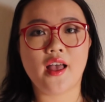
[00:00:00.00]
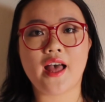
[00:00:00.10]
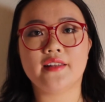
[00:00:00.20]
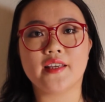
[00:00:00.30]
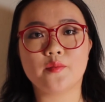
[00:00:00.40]

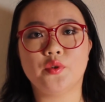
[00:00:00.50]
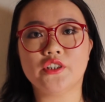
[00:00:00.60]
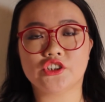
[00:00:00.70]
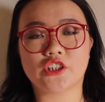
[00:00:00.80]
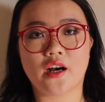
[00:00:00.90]
And they put
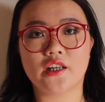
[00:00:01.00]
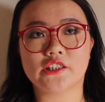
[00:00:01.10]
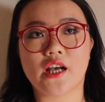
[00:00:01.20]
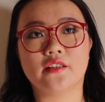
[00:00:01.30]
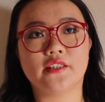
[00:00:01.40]
a
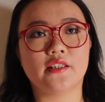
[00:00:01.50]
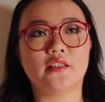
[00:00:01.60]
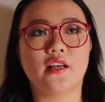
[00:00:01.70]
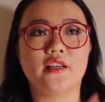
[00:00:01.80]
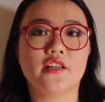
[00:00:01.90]
chart on
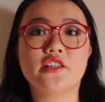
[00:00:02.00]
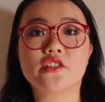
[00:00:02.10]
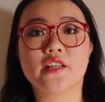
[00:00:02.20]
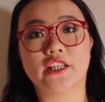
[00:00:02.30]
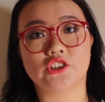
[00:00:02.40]
their
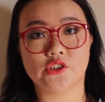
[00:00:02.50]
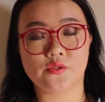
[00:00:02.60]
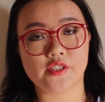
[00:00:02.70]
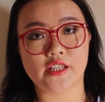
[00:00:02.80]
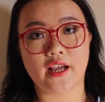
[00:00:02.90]

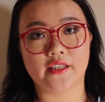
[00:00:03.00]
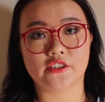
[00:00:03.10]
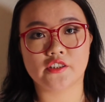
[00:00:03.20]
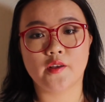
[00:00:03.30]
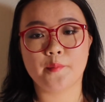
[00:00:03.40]
international
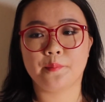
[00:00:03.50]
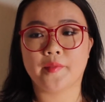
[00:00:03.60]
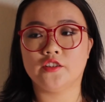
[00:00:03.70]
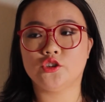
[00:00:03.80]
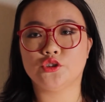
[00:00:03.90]
site
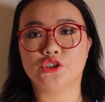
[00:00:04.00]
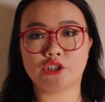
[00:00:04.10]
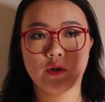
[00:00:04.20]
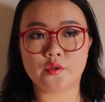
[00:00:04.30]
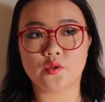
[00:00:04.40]
to
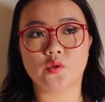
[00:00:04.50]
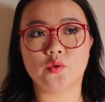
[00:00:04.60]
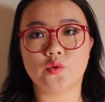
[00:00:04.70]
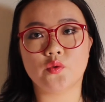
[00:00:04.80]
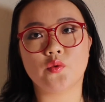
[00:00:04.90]
show
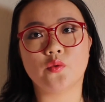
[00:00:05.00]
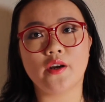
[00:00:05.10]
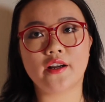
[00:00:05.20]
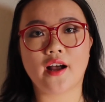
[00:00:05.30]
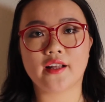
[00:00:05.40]
you
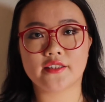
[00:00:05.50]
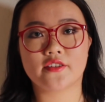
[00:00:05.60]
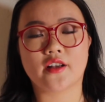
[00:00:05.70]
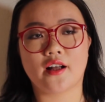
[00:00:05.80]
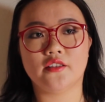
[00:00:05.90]
where are
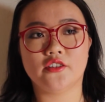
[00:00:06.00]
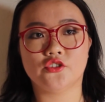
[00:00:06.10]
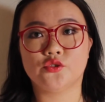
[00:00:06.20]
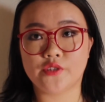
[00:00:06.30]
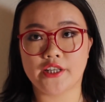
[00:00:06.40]
these
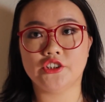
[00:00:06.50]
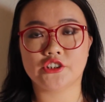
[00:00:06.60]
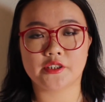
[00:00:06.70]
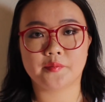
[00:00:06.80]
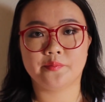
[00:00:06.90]
colors
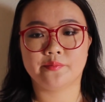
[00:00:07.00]
ranging.